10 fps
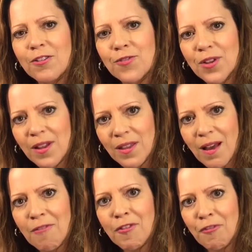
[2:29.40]
For the
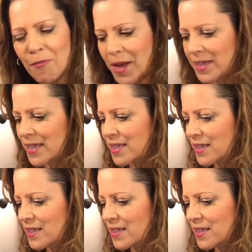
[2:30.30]
love of money
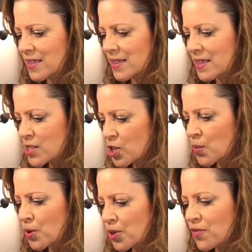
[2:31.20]
is the
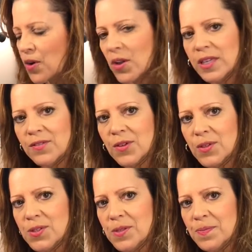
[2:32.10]
root of all
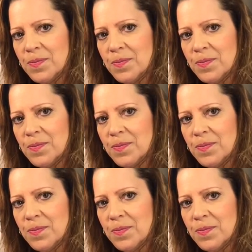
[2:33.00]
evils.